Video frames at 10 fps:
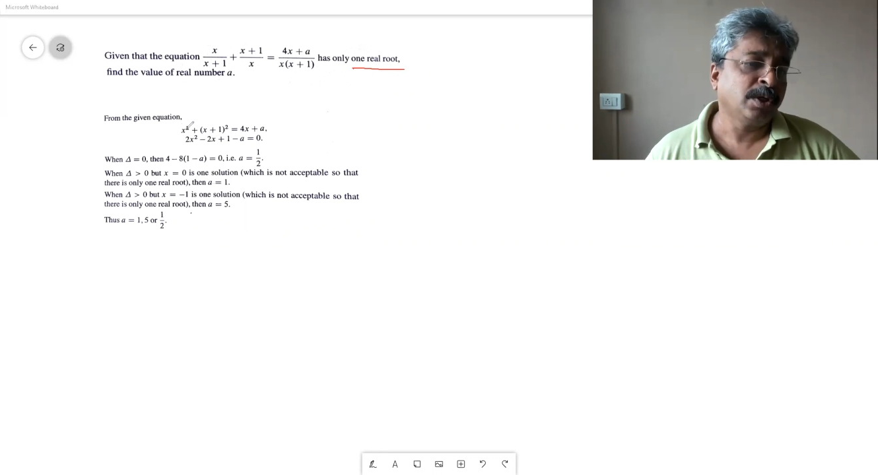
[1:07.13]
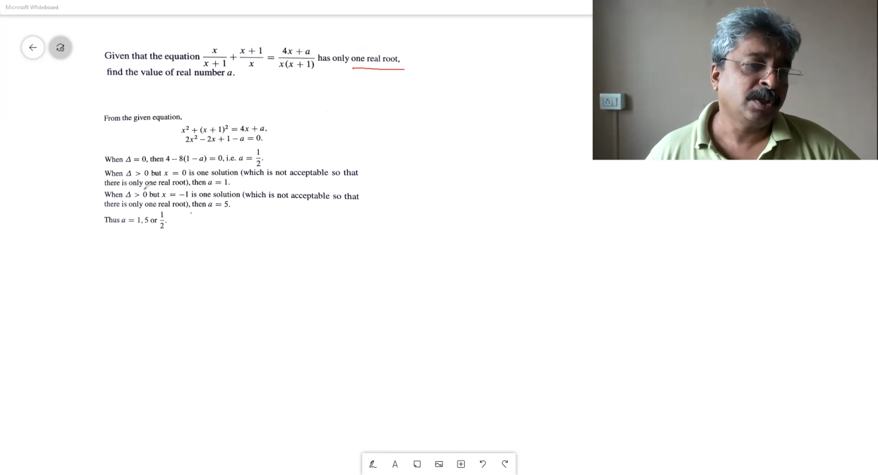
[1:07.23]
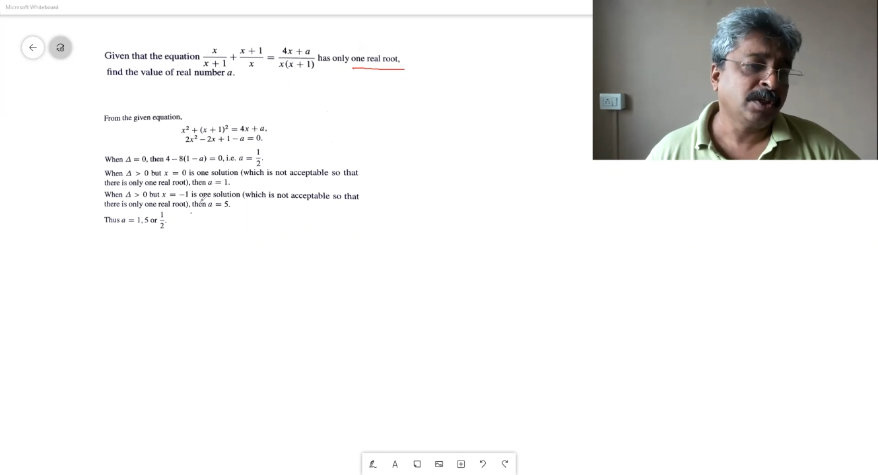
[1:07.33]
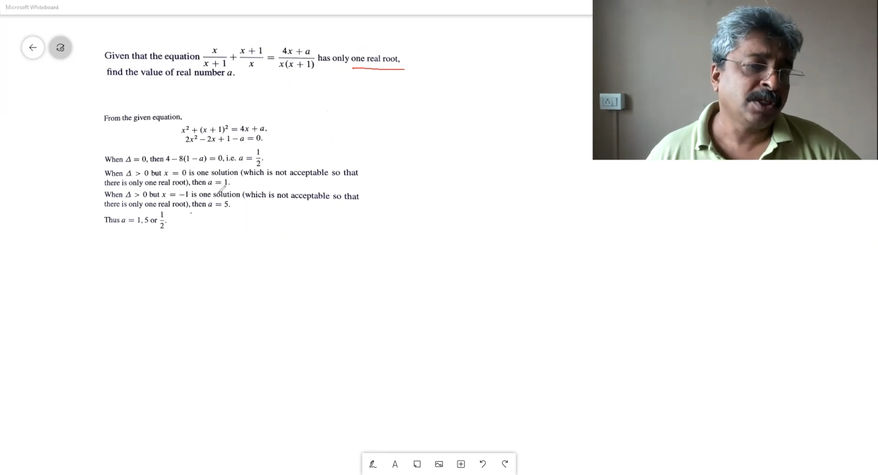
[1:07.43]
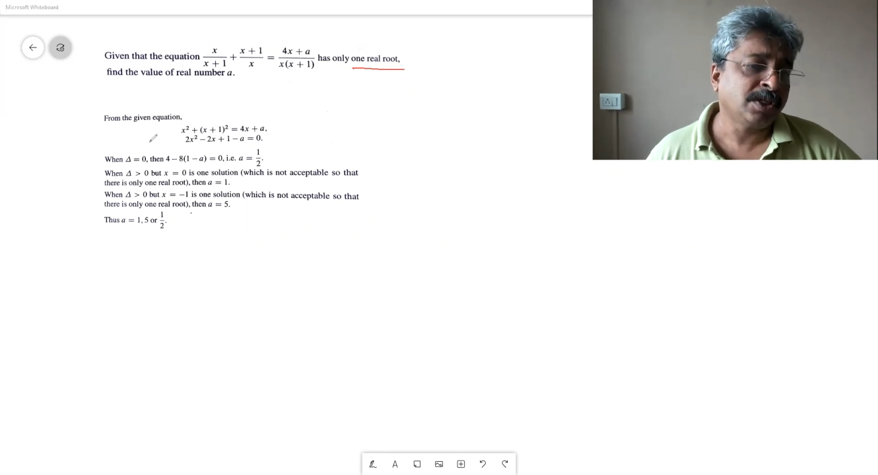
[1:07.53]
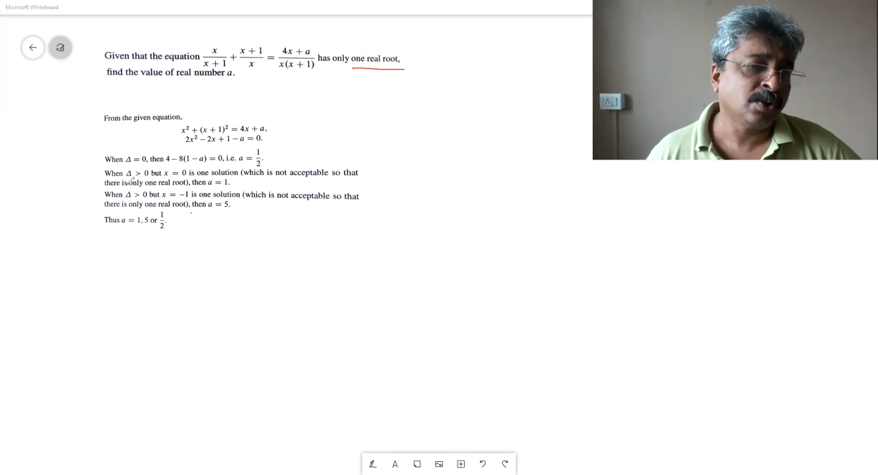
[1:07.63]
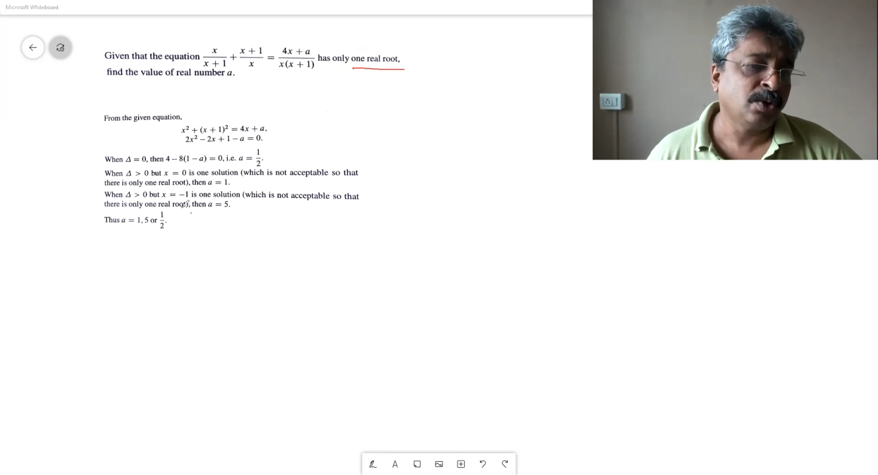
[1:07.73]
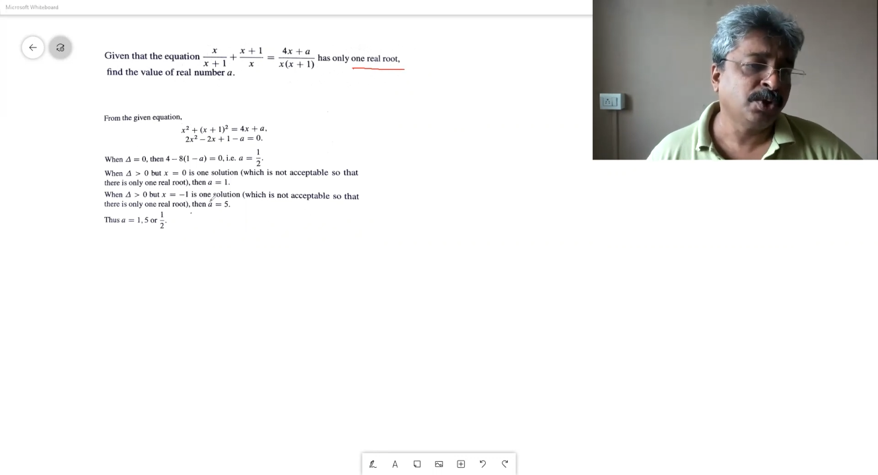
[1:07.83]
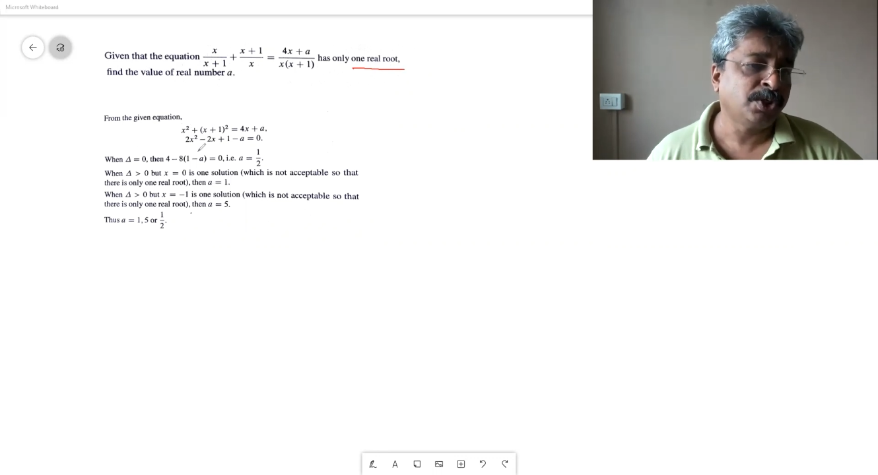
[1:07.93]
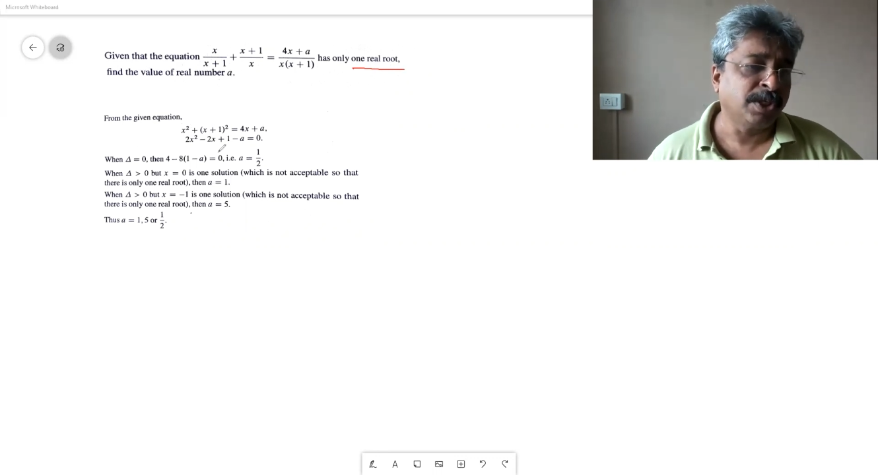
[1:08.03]
in this
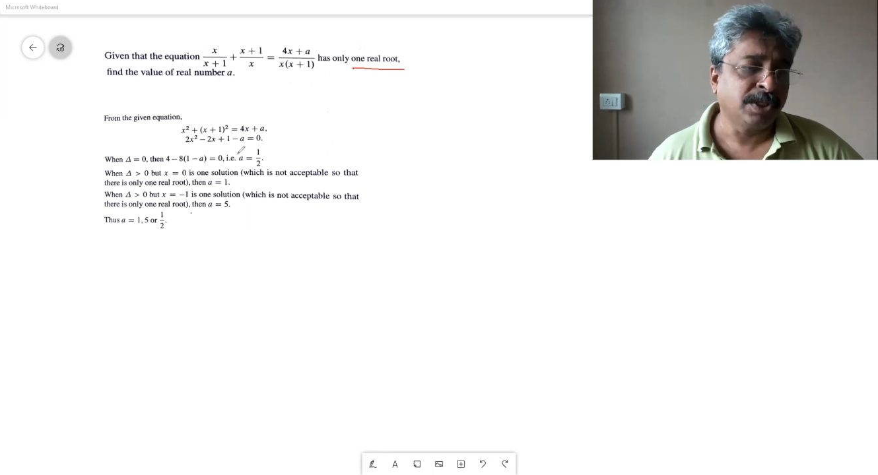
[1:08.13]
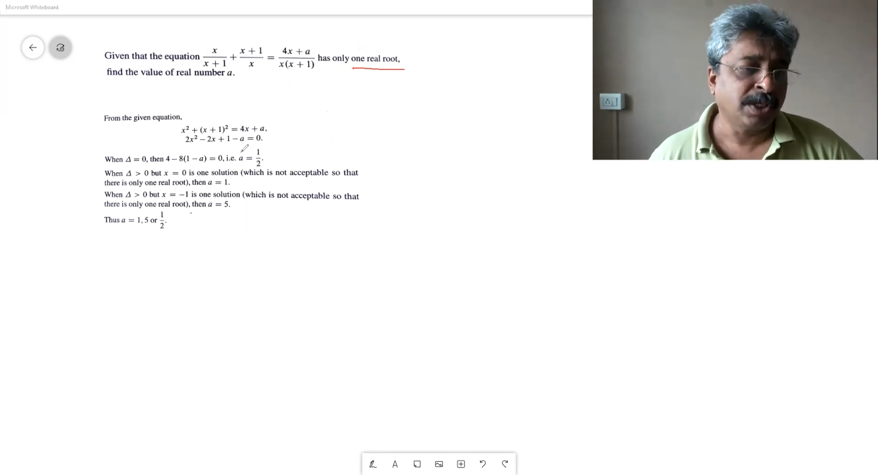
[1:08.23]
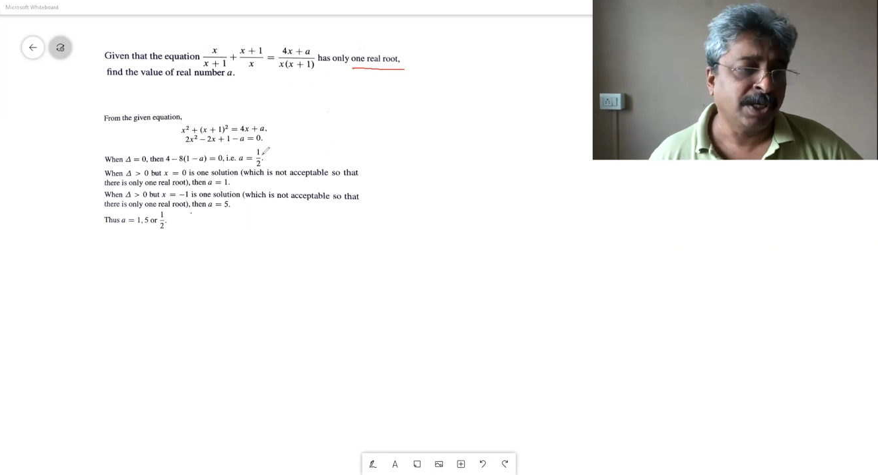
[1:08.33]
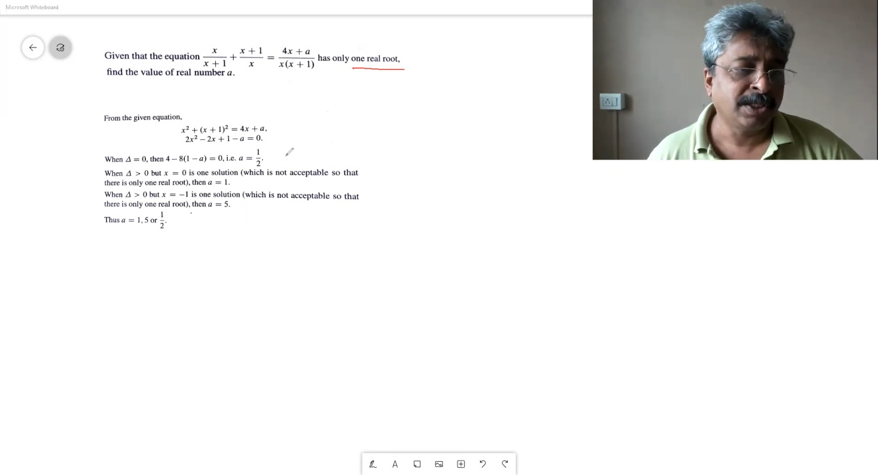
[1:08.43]
solution